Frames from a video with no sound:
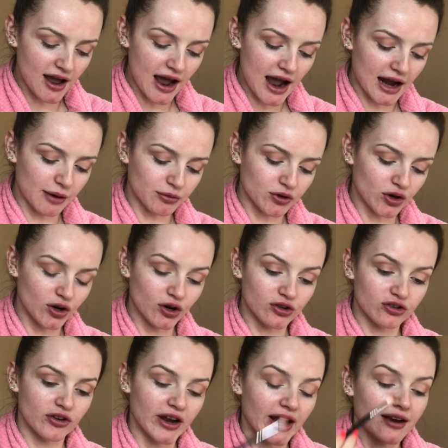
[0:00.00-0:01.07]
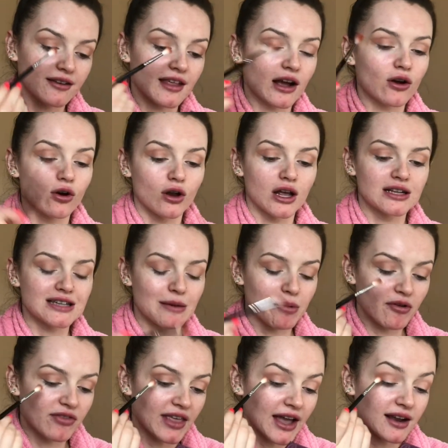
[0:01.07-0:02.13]
and I'm just going to go straight into that colour, tap
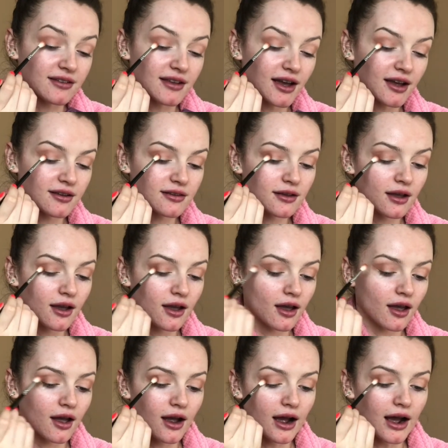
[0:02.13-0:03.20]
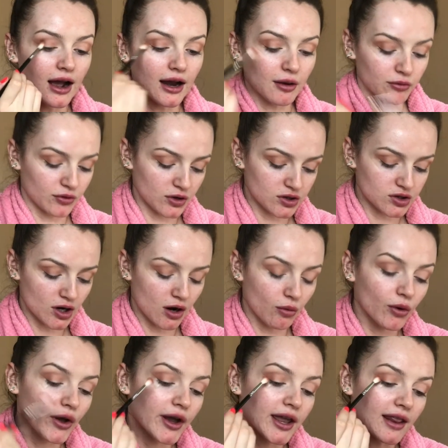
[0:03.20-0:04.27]
off the excess, and I'm just going to start
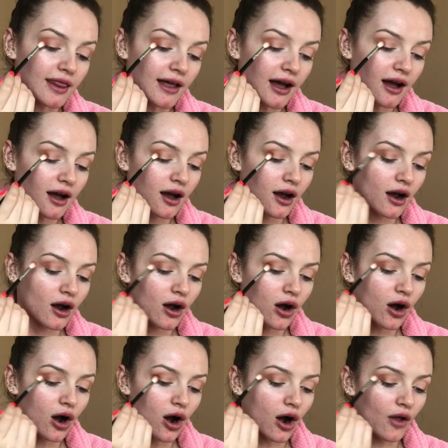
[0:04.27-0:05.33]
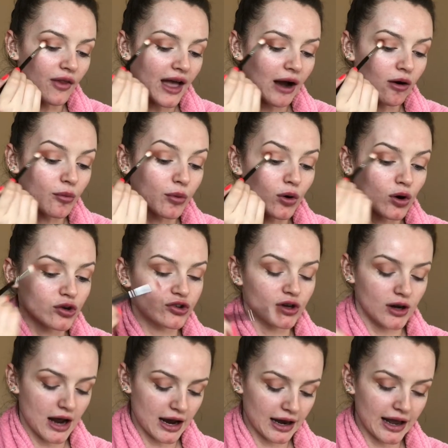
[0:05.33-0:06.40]
working that on the outer portion.
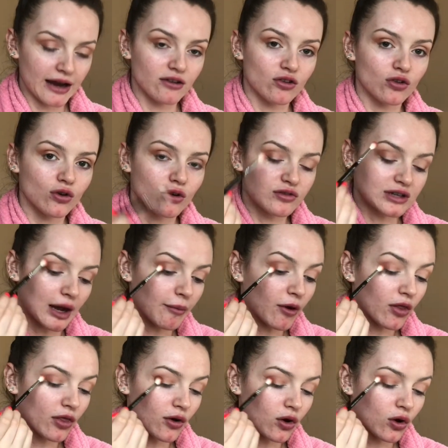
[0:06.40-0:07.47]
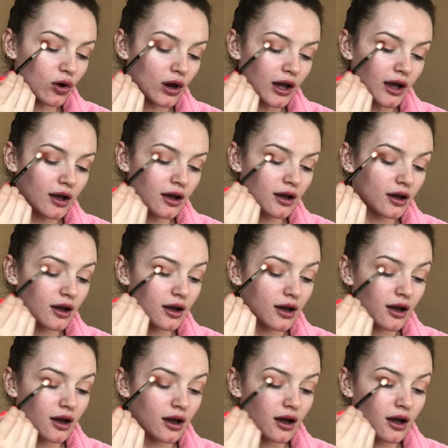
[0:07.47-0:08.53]
I like to sort of dab on the colour
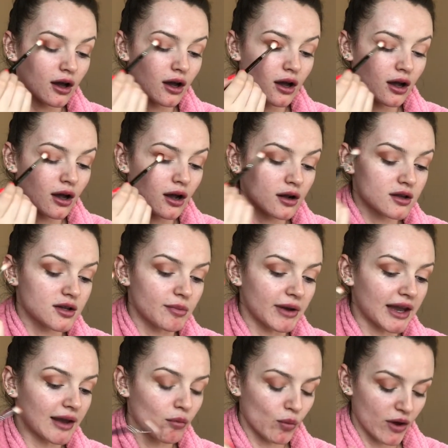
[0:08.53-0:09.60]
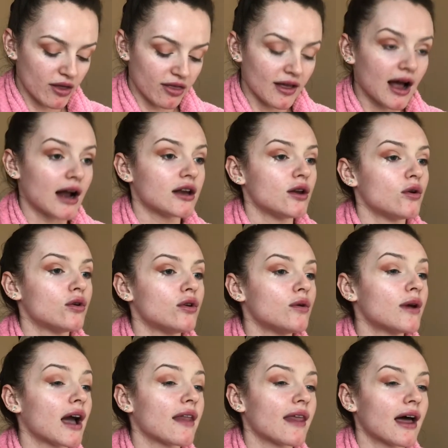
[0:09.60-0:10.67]
to begin with, and you do
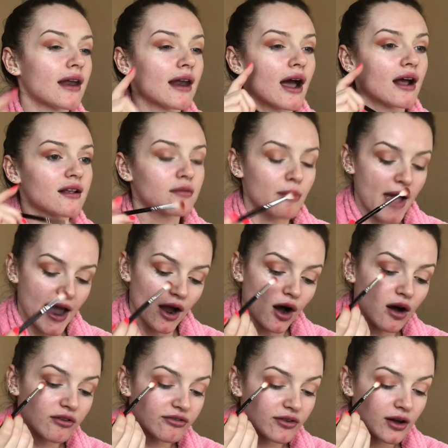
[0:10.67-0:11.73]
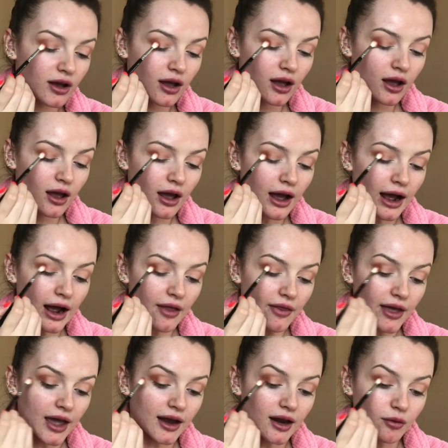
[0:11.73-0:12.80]
get that nice payoff, and
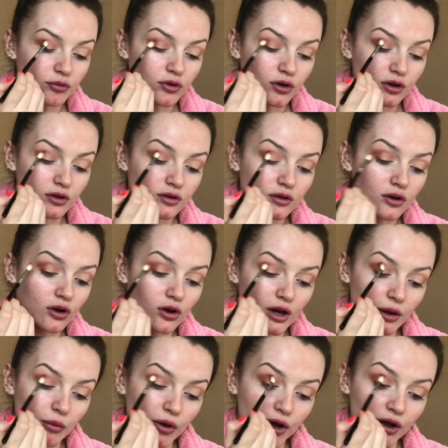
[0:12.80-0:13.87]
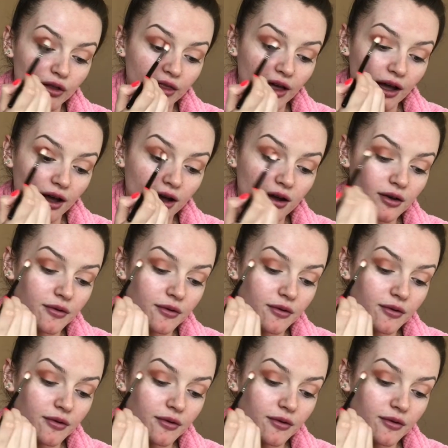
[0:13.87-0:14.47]
then I'm just going to slowly work that